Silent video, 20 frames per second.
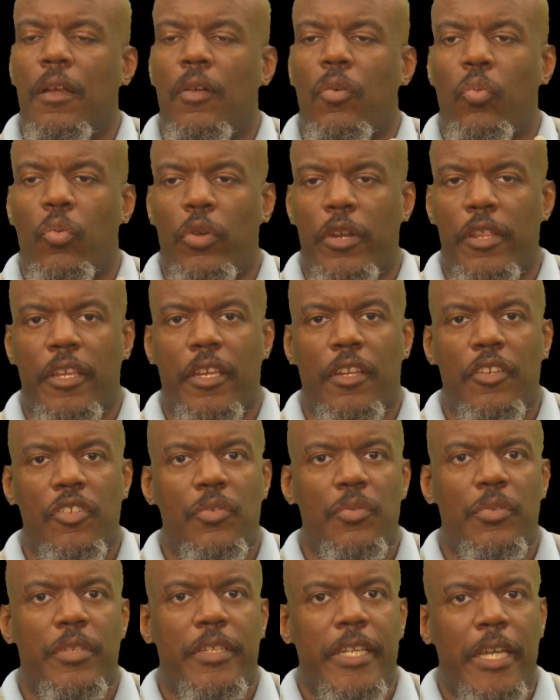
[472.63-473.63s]
What are they going to
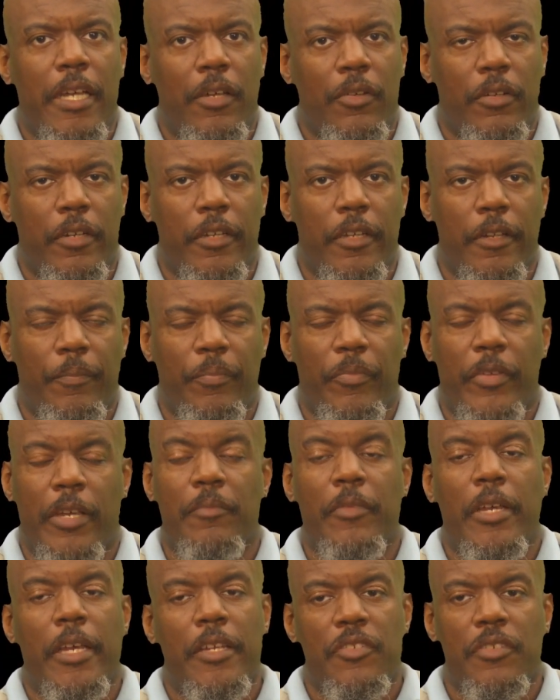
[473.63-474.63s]
use to counter him? I
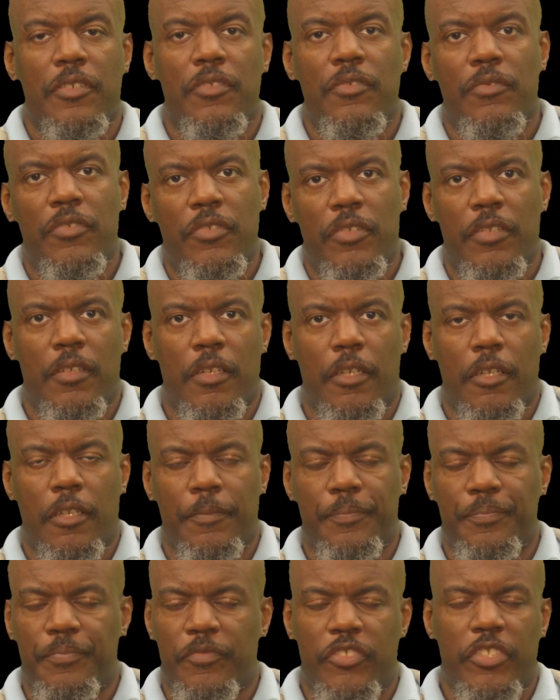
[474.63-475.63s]
imagine
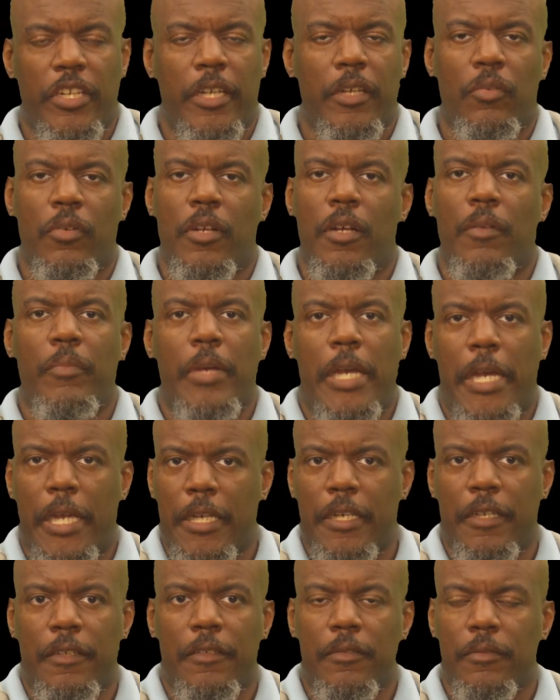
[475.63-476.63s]
Jade will come
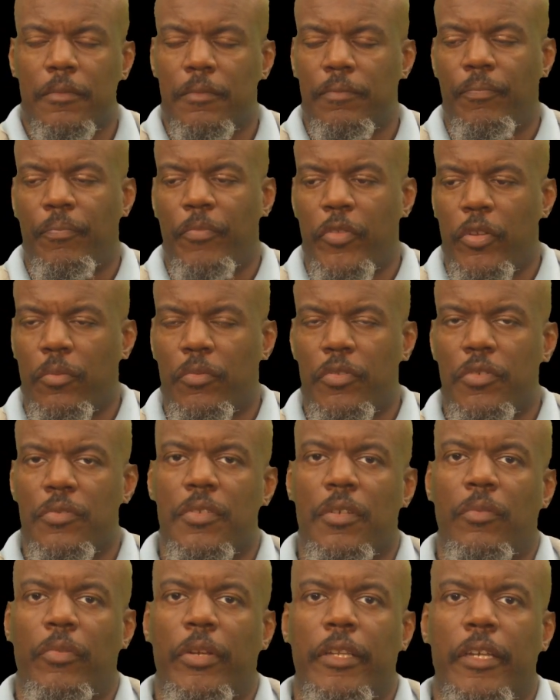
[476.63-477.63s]
back and they'll use the
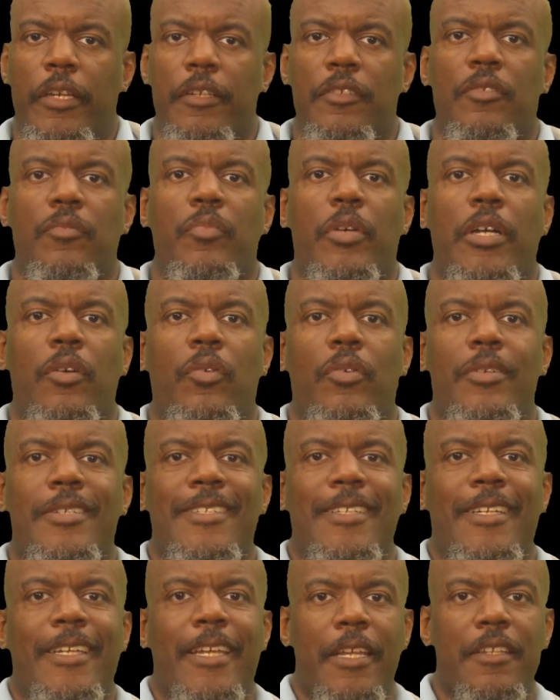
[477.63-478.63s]
Green Lantern powers
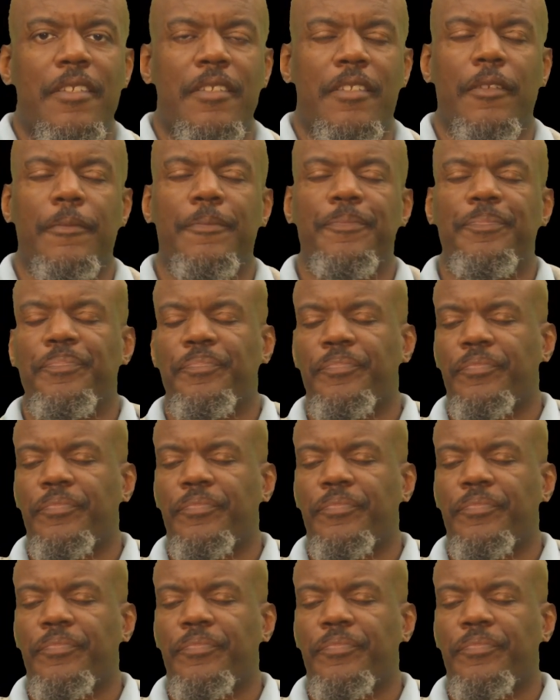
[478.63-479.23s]
against him.